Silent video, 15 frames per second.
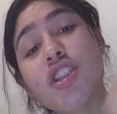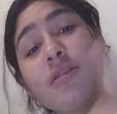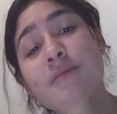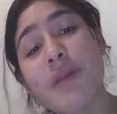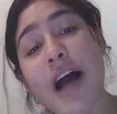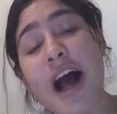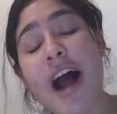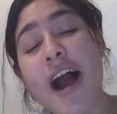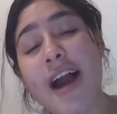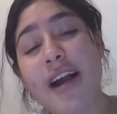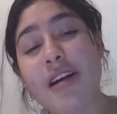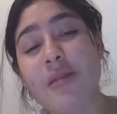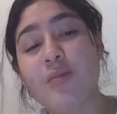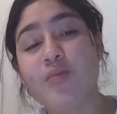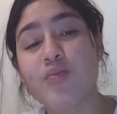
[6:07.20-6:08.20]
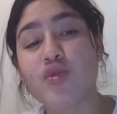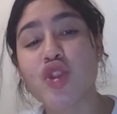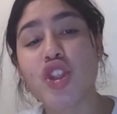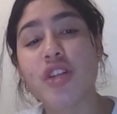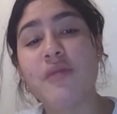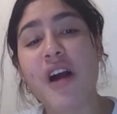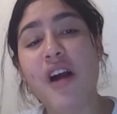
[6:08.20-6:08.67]
the bag.
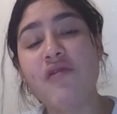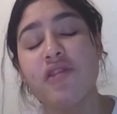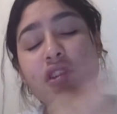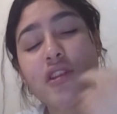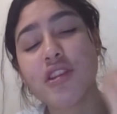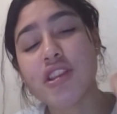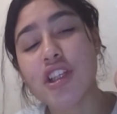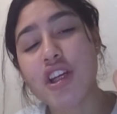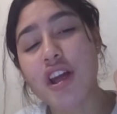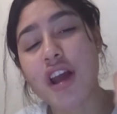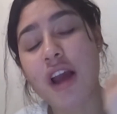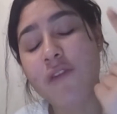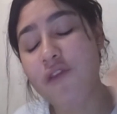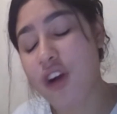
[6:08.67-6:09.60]
Goodbye, morning.